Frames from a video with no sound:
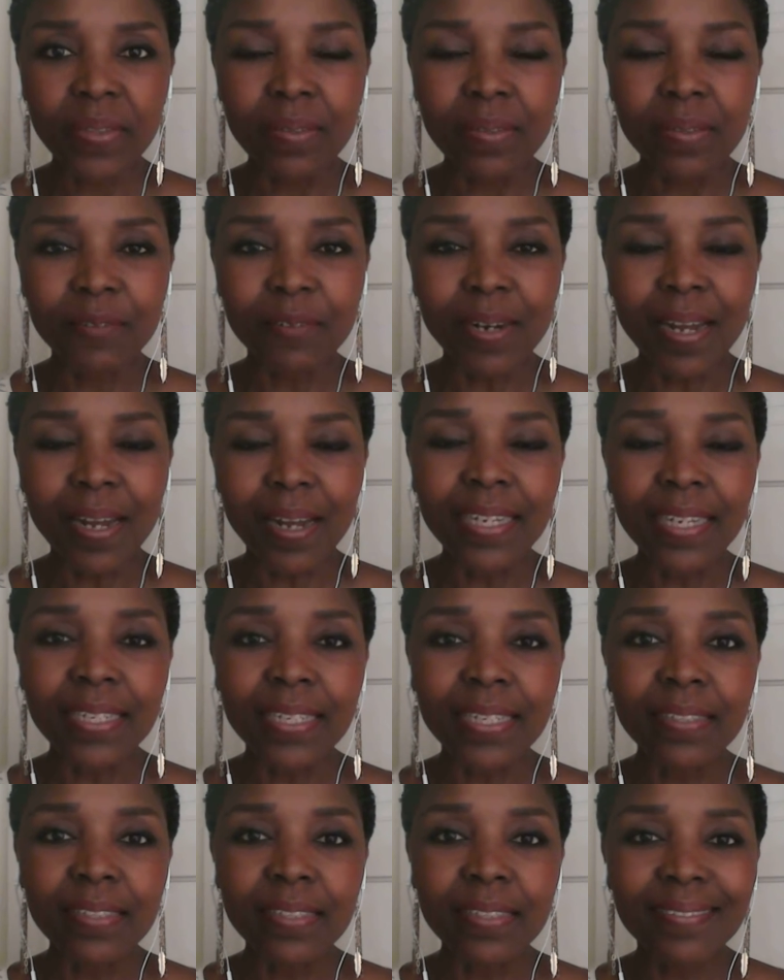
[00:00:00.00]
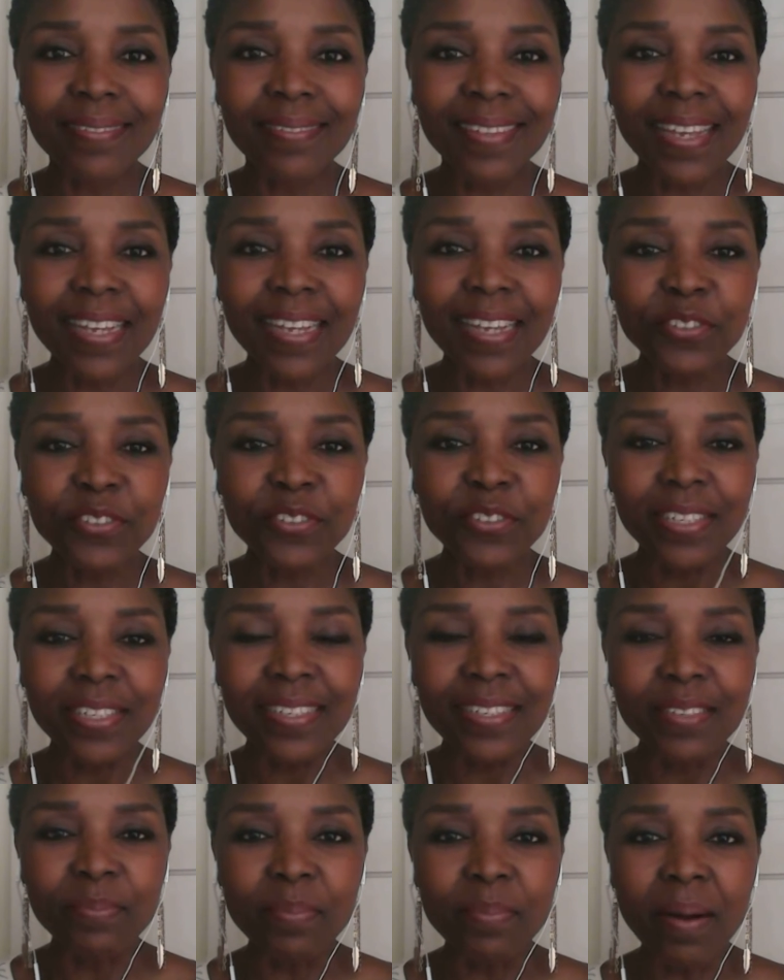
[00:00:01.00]
right? It is thanks to
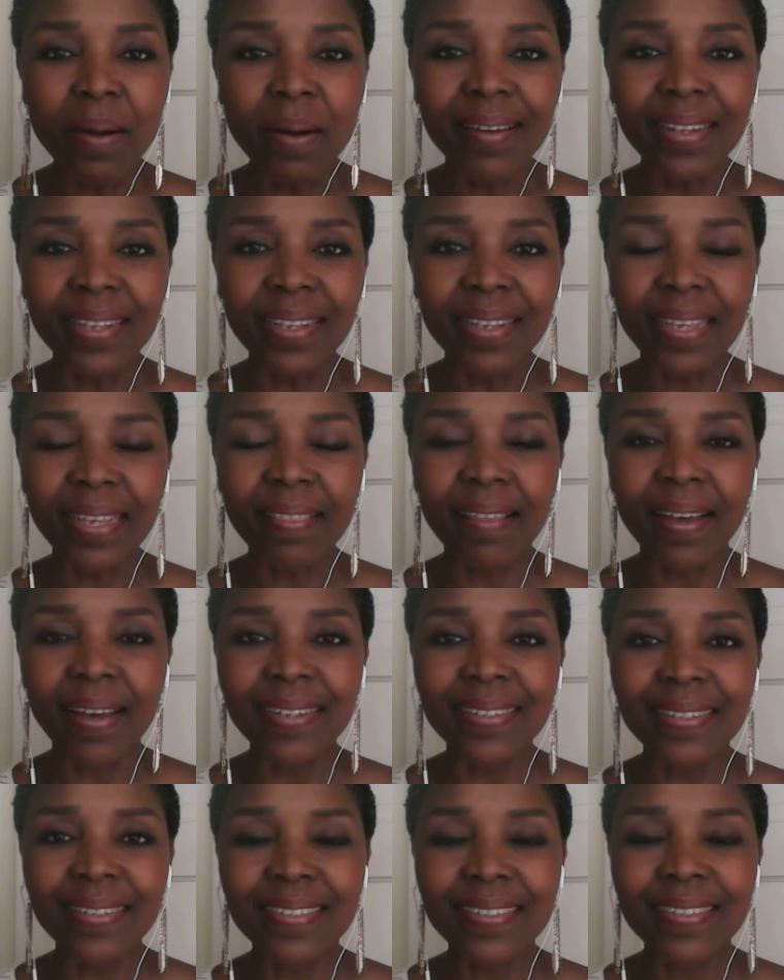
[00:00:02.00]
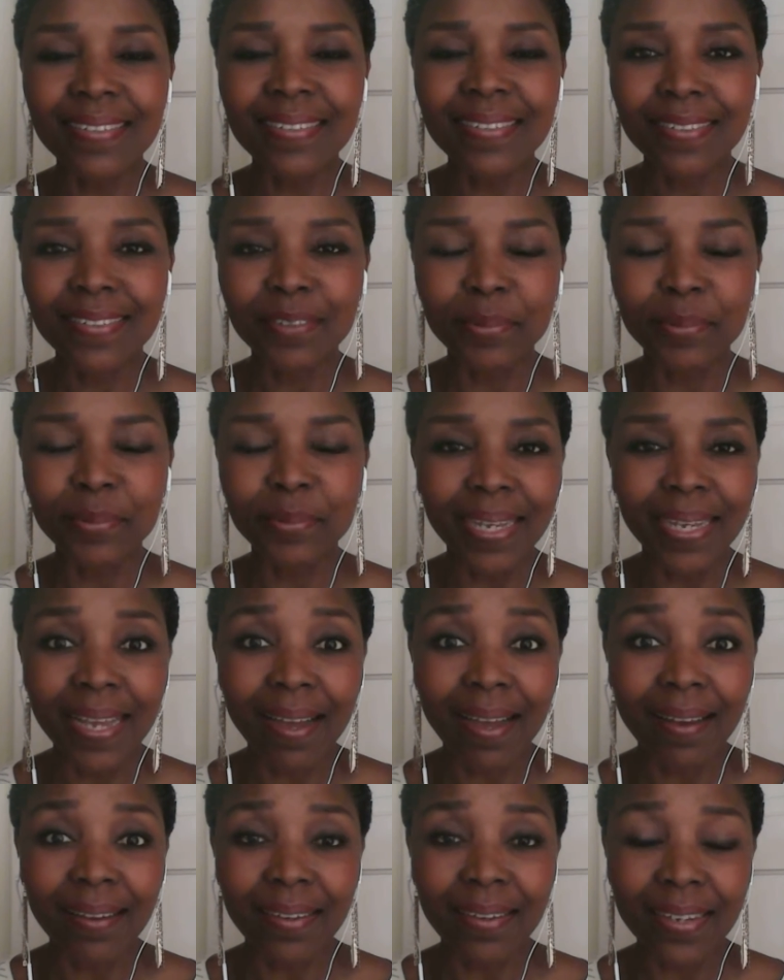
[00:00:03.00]
this body that we
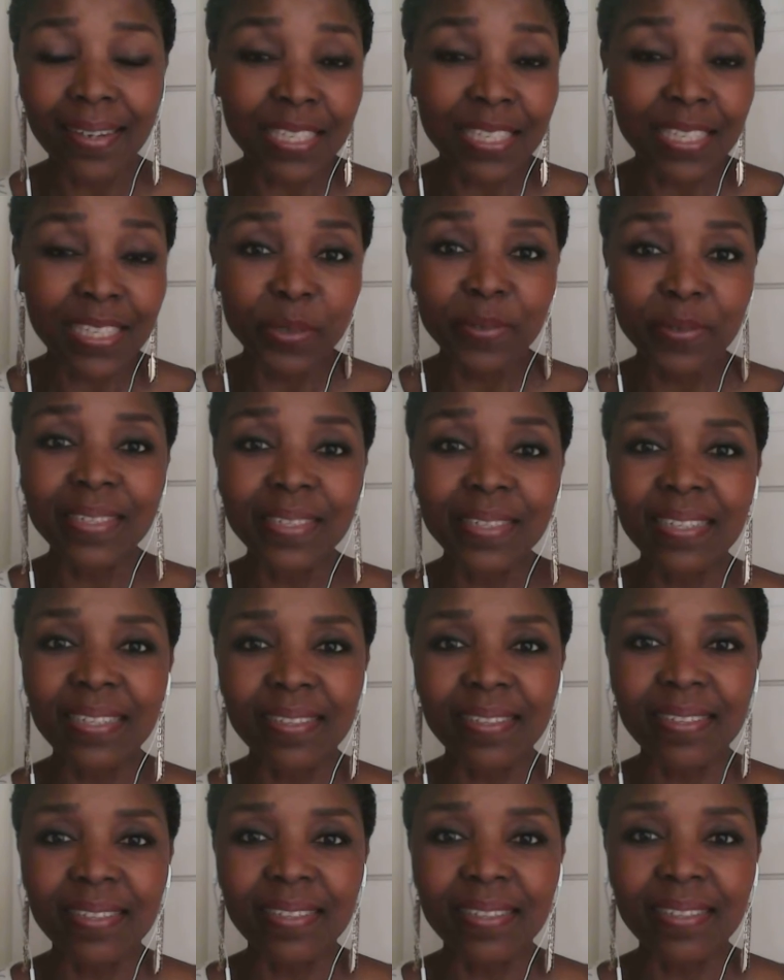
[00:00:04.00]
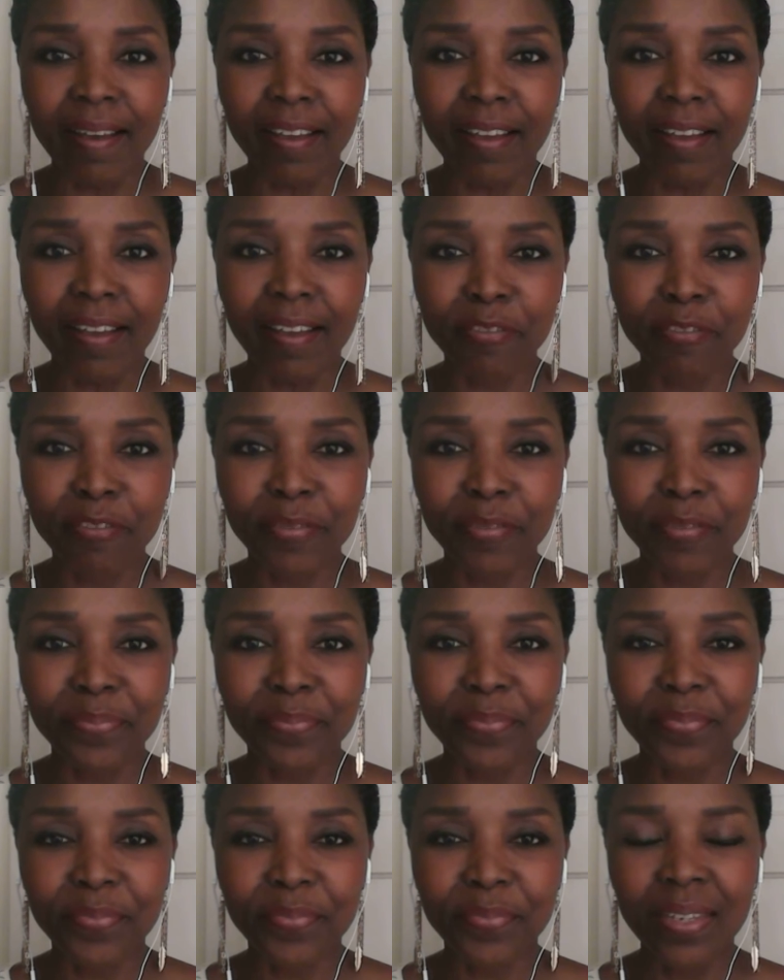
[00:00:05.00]
are experiencing this life.
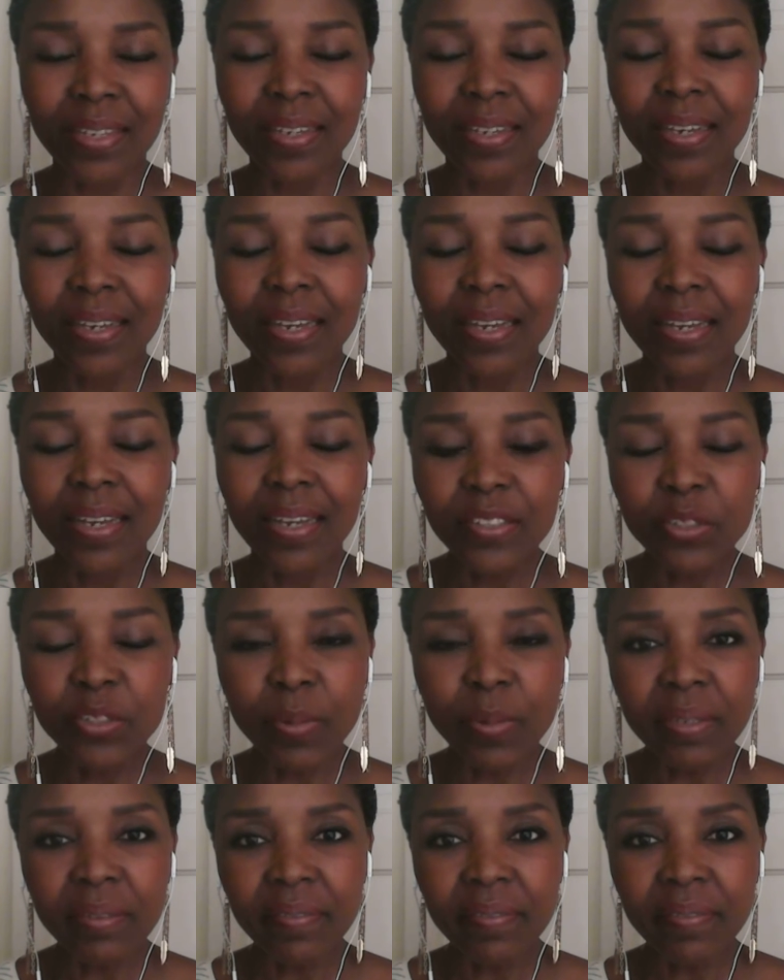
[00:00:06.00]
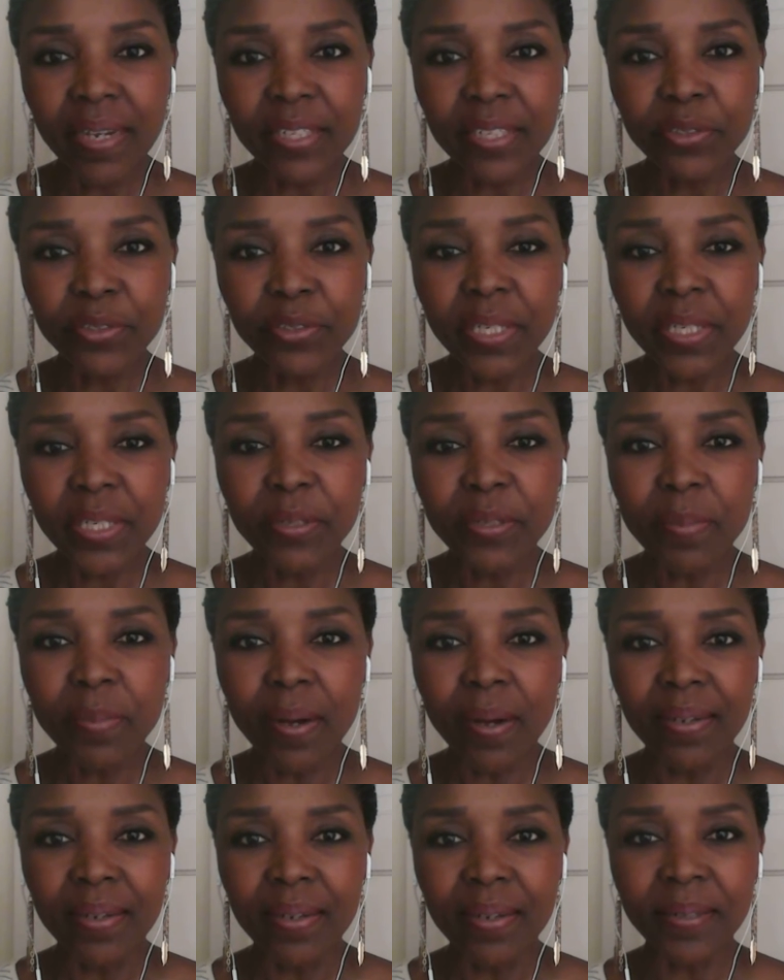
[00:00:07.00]
So I invite you in your
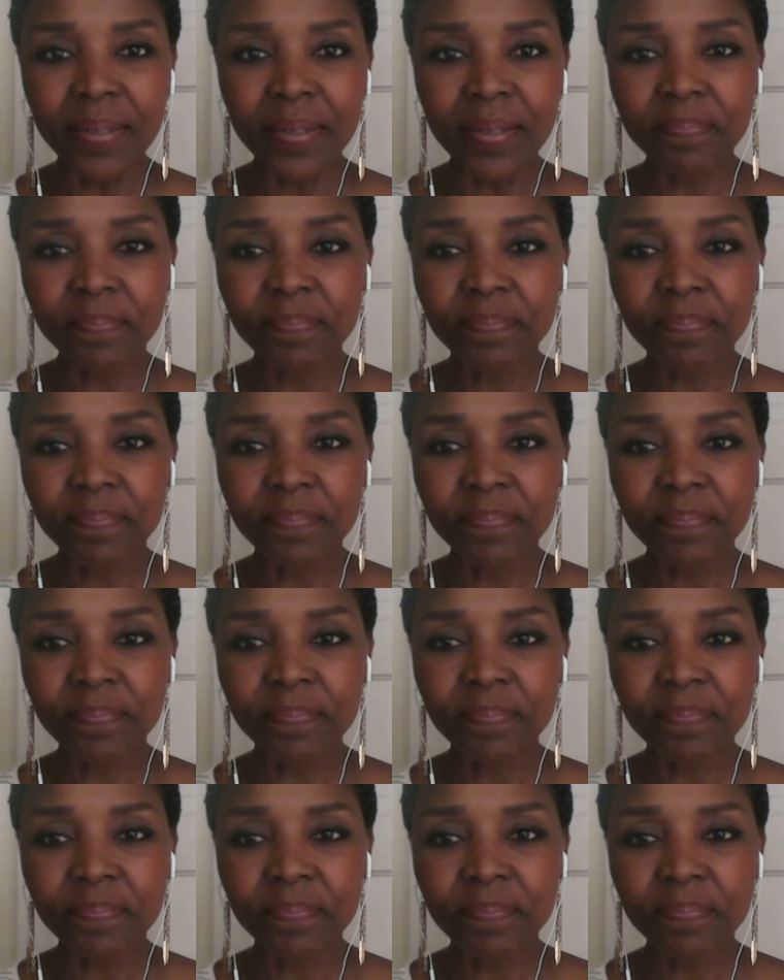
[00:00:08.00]
body.